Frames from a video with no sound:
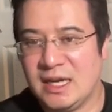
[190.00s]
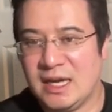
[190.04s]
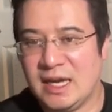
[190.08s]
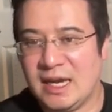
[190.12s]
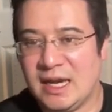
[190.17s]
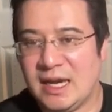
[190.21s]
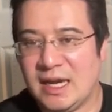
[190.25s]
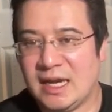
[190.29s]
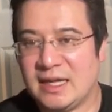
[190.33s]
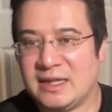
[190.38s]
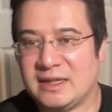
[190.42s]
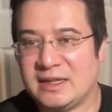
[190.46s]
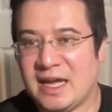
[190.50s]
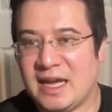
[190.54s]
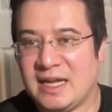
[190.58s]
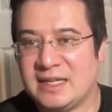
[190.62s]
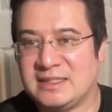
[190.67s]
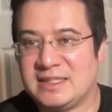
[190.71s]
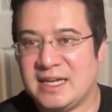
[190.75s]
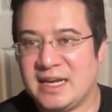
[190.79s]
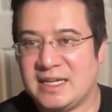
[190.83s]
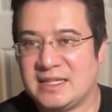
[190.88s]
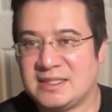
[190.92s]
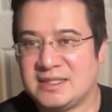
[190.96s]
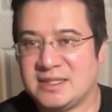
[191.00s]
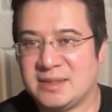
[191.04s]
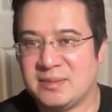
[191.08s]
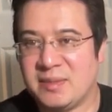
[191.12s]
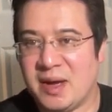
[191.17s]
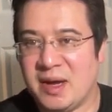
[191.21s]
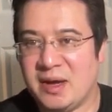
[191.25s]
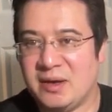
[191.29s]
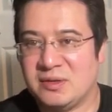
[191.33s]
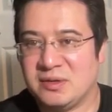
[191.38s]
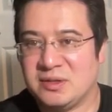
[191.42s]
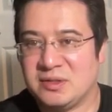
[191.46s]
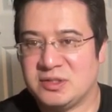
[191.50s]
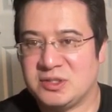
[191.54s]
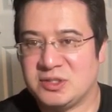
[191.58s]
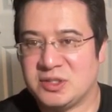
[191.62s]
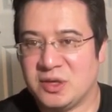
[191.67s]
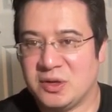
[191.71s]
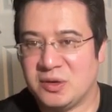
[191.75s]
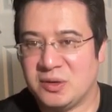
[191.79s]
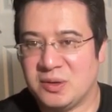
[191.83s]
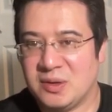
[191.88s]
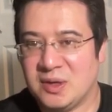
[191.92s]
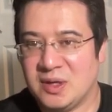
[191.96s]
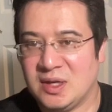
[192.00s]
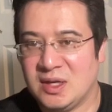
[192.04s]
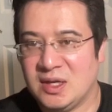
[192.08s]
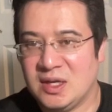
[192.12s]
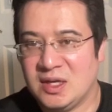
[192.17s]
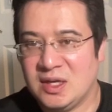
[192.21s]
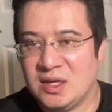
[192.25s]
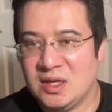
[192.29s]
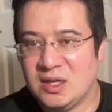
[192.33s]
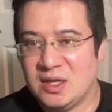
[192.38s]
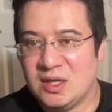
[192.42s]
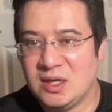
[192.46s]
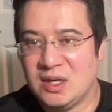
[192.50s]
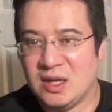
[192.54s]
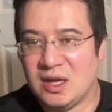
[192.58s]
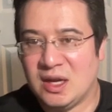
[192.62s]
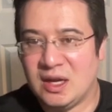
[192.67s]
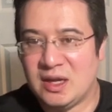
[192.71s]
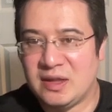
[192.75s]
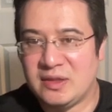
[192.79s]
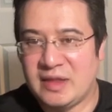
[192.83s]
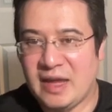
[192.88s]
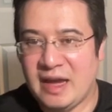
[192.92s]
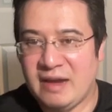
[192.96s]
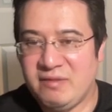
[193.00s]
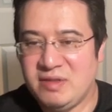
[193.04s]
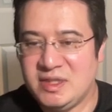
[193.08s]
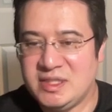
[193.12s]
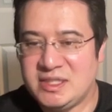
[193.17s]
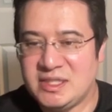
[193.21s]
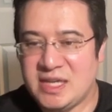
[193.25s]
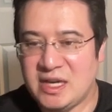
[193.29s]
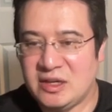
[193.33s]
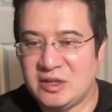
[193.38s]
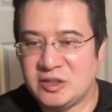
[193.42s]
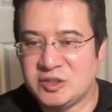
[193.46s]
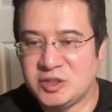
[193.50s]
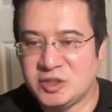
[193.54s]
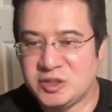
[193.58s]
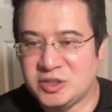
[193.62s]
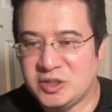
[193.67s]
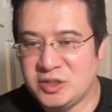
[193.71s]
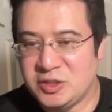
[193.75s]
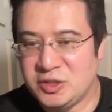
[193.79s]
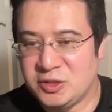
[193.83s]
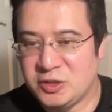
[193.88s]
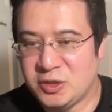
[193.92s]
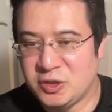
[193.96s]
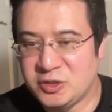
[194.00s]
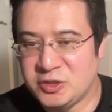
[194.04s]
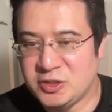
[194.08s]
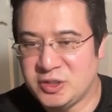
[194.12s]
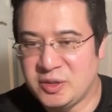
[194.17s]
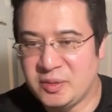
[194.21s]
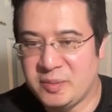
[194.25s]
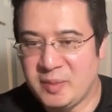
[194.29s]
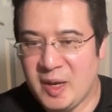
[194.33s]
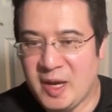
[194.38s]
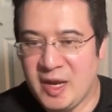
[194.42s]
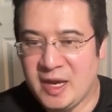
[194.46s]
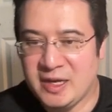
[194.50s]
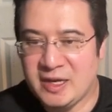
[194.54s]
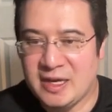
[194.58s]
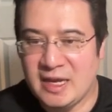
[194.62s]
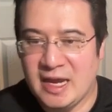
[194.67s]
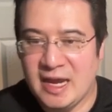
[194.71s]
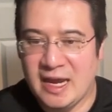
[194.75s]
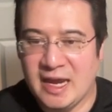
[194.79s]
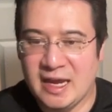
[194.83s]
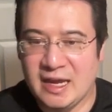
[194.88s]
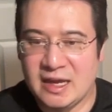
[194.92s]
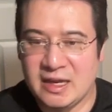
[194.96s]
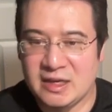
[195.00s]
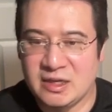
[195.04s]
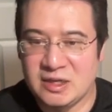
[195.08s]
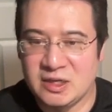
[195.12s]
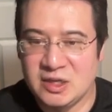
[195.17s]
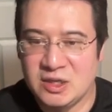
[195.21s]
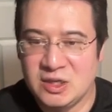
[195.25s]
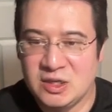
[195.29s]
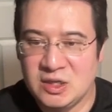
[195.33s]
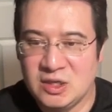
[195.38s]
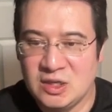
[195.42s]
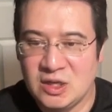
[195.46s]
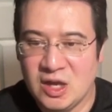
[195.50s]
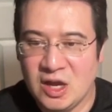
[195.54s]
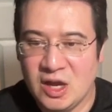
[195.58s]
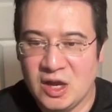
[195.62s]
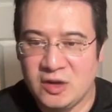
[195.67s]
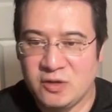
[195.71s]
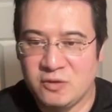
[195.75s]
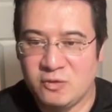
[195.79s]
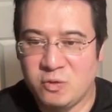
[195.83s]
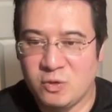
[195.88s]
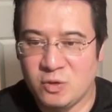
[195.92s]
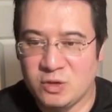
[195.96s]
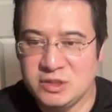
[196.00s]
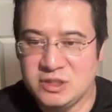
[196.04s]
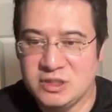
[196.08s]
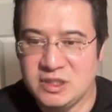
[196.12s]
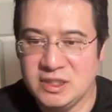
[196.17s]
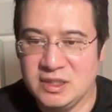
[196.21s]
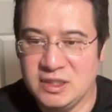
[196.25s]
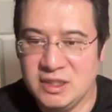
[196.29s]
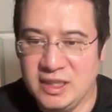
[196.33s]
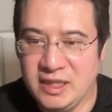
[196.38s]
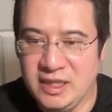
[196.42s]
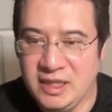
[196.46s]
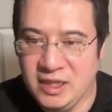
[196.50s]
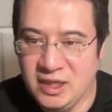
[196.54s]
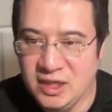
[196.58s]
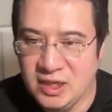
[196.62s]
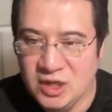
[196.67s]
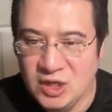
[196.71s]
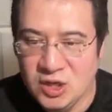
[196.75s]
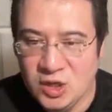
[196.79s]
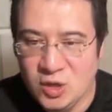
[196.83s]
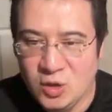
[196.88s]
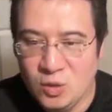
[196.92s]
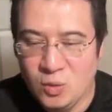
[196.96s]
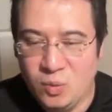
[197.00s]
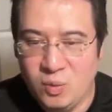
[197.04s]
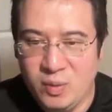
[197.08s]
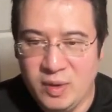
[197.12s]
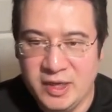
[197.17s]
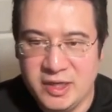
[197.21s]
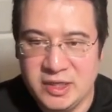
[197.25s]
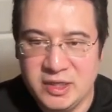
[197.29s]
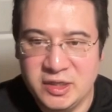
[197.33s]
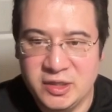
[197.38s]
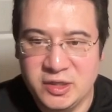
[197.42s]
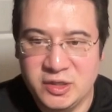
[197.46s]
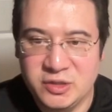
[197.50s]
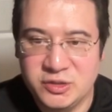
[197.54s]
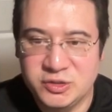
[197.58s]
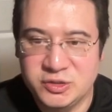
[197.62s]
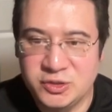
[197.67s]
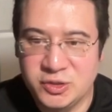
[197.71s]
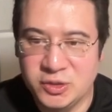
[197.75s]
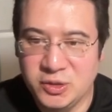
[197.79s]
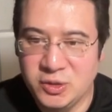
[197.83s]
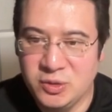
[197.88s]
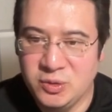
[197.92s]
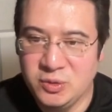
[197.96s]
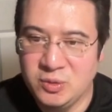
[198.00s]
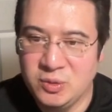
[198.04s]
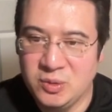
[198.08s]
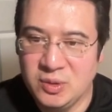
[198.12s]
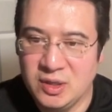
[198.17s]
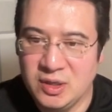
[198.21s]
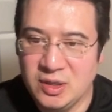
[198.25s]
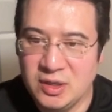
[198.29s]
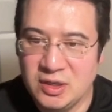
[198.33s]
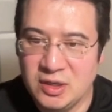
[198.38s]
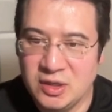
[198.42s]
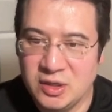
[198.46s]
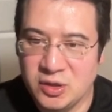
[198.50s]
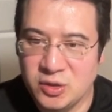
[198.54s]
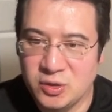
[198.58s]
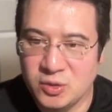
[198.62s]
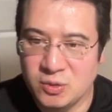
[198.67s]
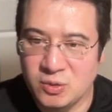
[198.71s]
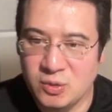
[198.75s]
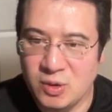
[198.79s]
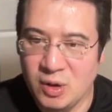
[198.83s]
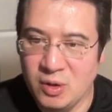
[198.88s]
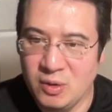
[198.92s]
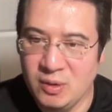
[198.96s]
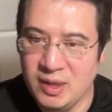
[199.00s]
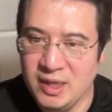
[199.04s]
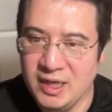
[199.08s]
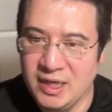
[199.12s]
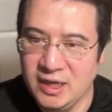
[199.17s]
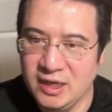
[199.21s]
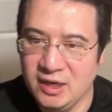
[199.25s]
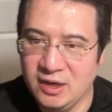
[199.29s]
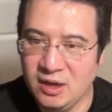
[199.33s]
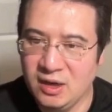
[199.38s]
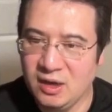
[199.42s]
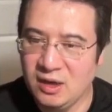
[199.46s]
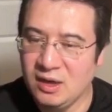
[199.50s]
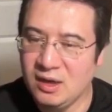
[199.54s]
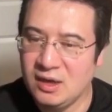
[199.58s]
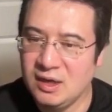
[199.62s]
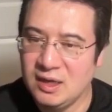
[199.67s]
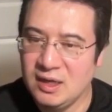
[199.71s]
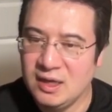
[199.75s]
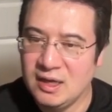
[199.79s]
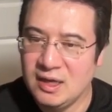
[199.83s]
And that takes them out. So they have a Skeledirge in the back, and unfortunately we do throw here